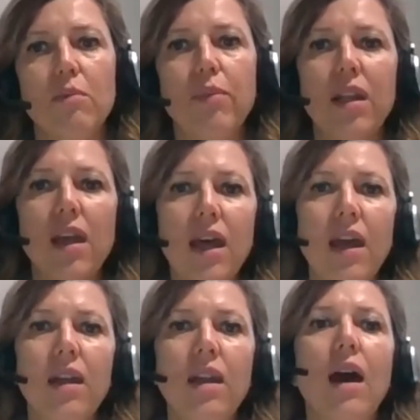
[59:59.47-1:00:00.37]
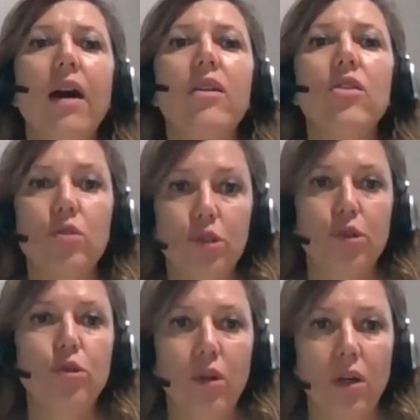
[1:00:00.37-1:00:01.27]
But then are you
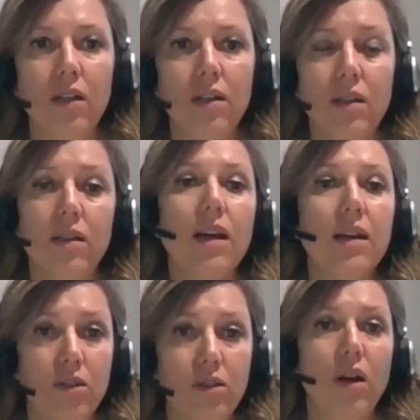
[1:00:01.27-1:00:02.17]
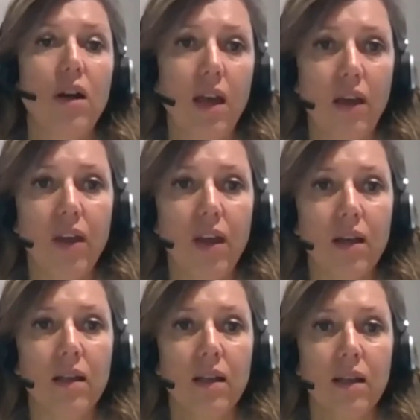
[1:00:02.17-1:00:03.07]
sure that you are
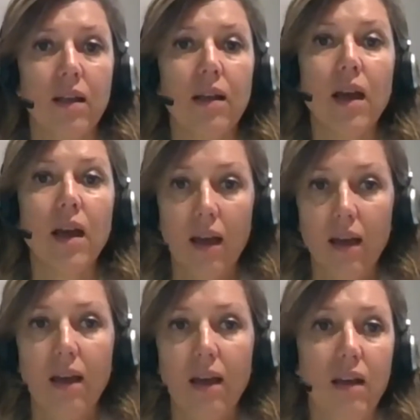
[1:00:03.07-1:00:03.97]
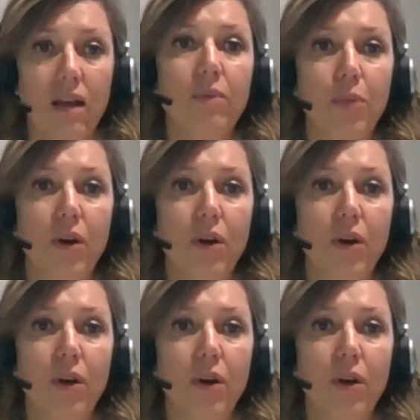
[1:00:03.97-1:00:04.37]
having a